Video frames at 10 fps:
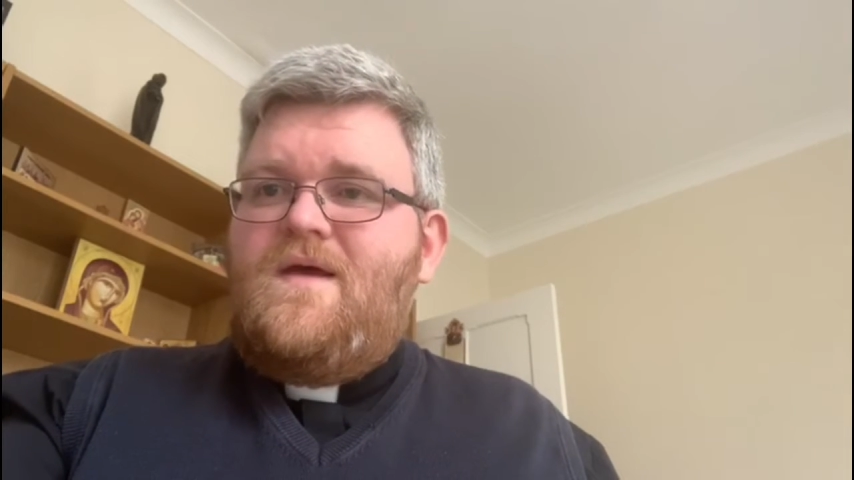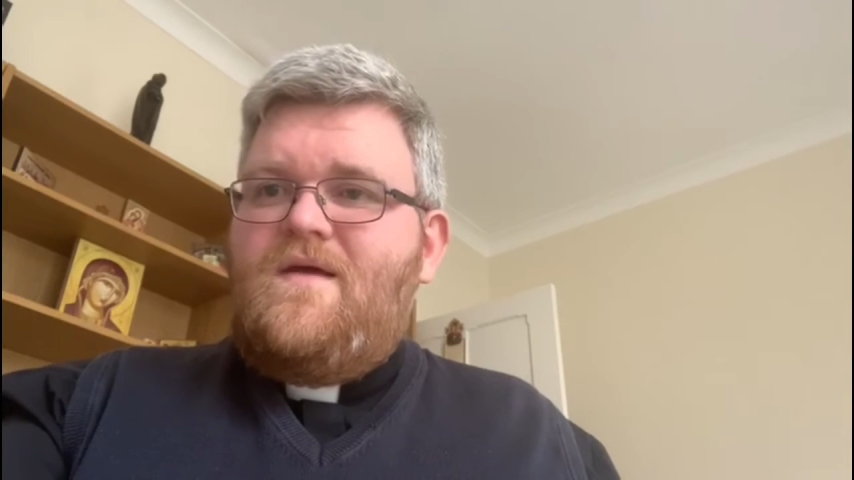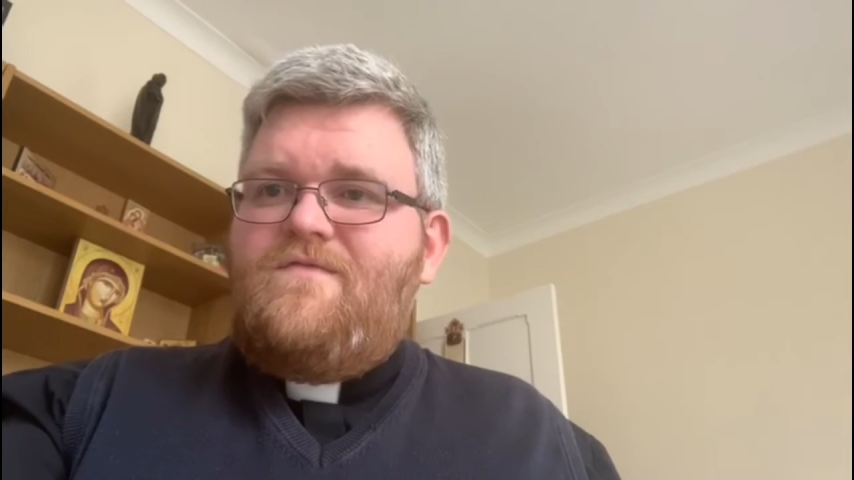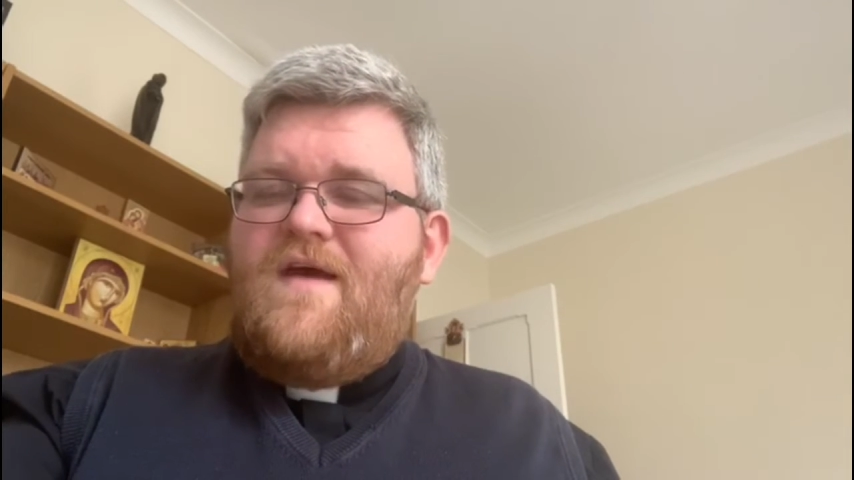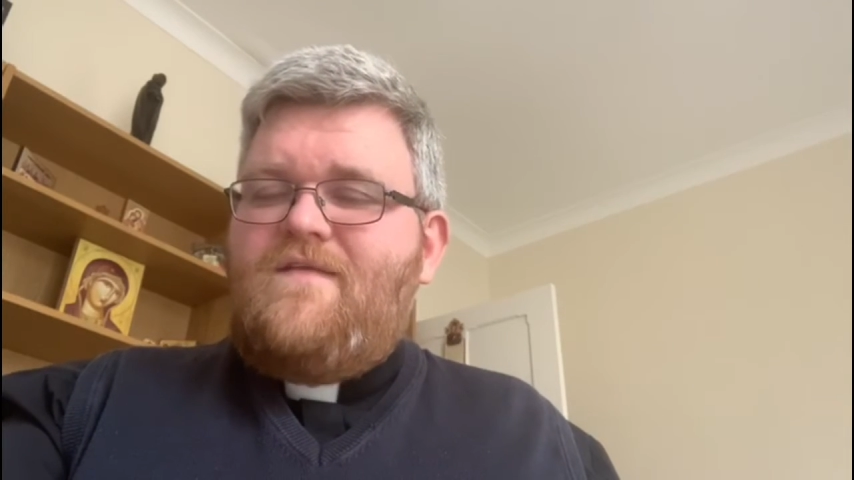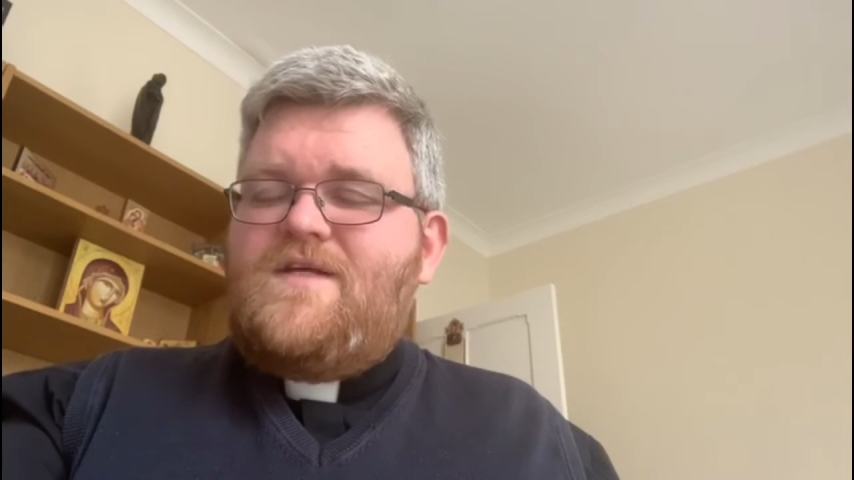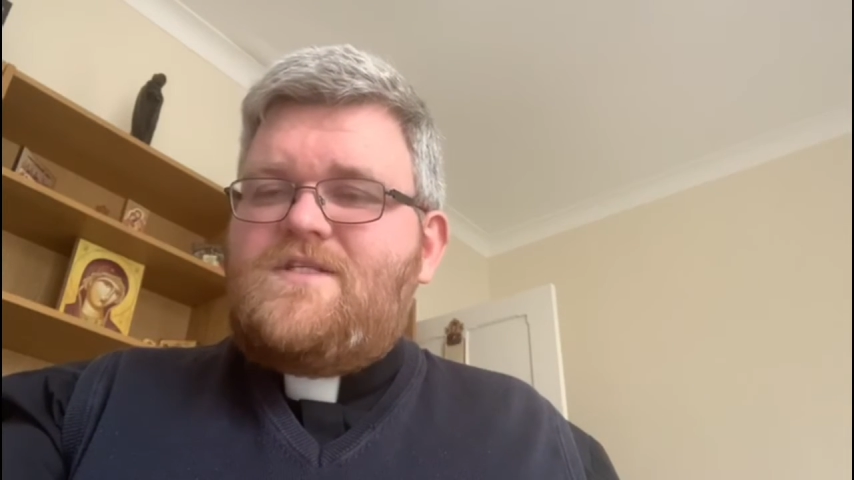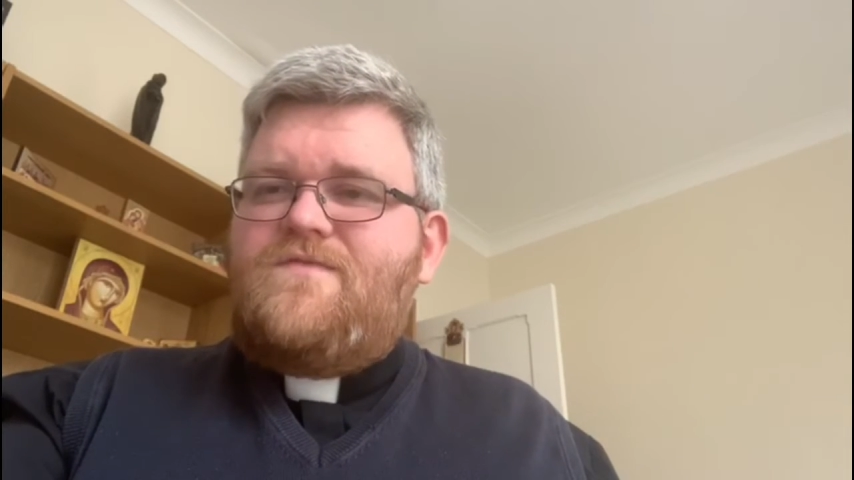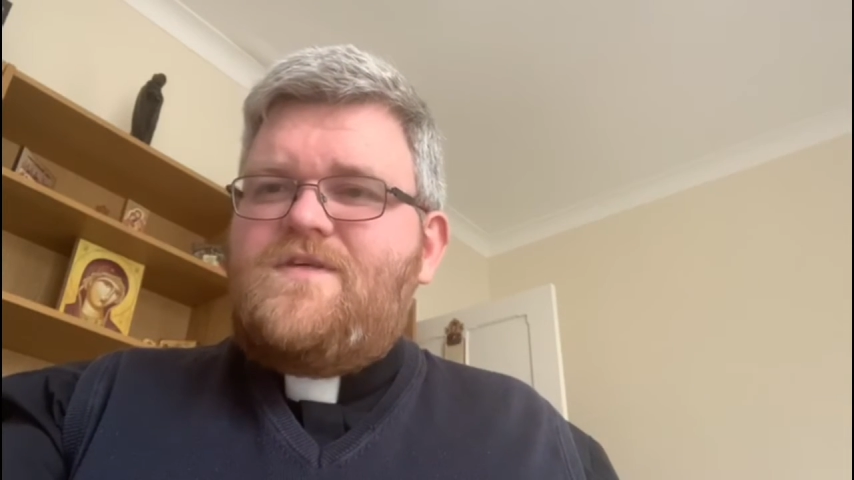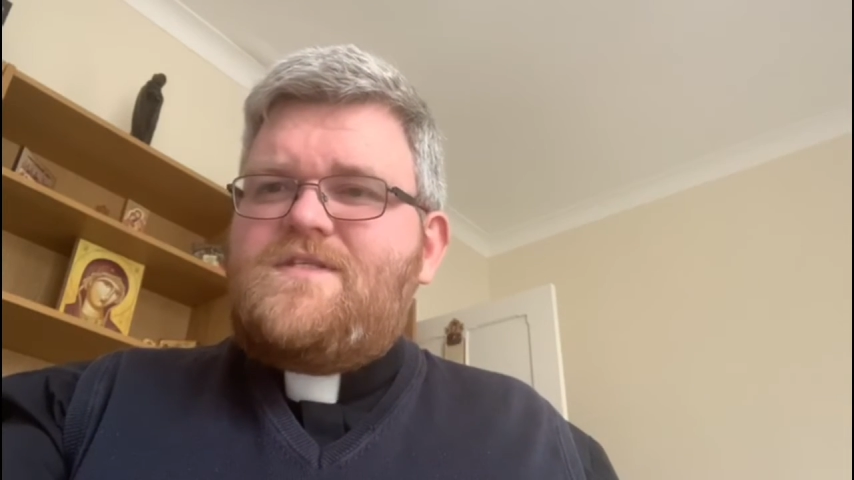and
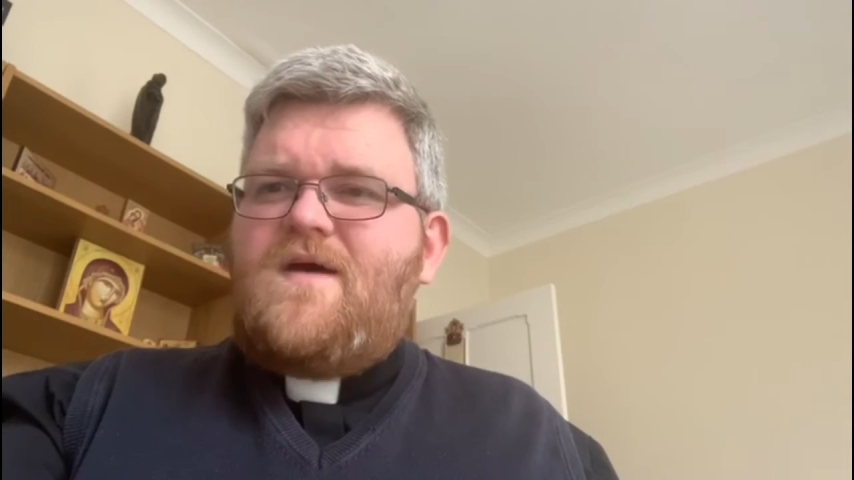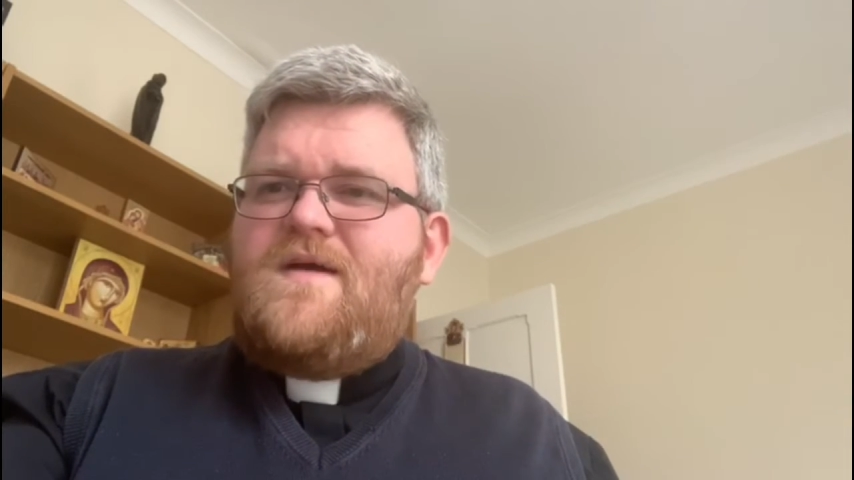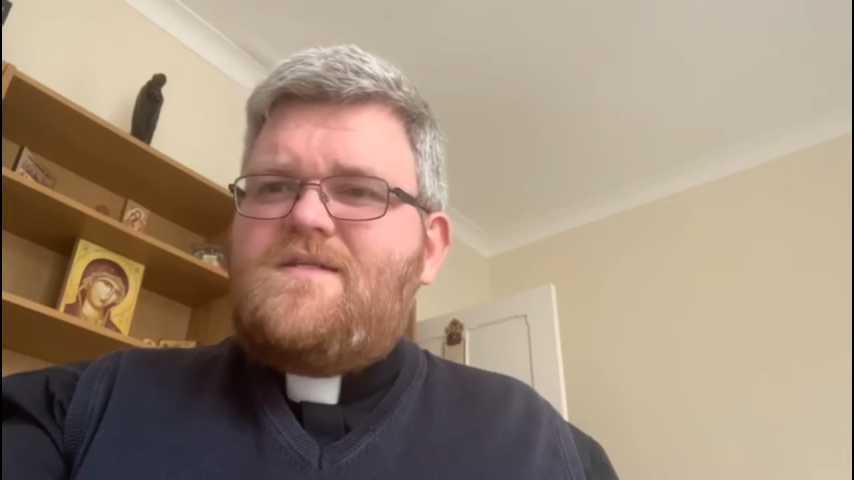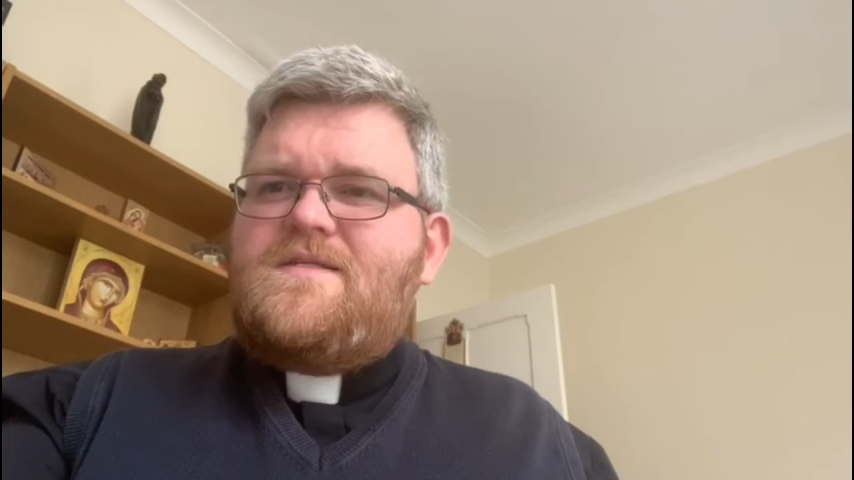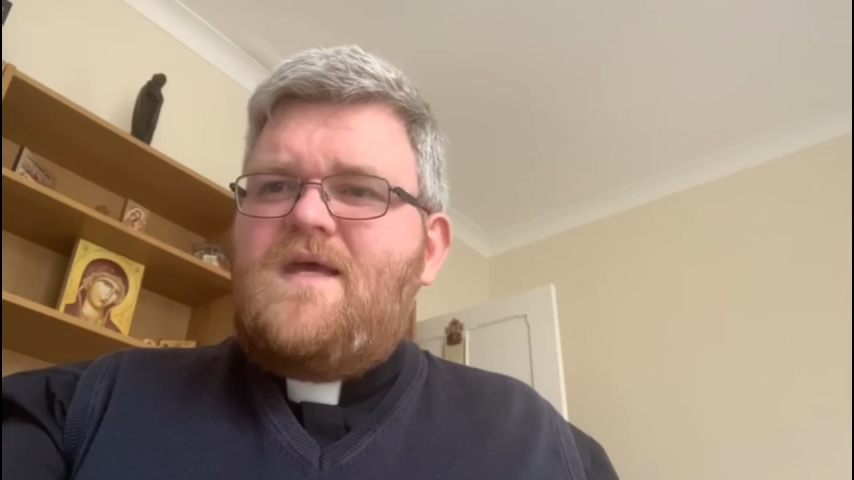various other sites,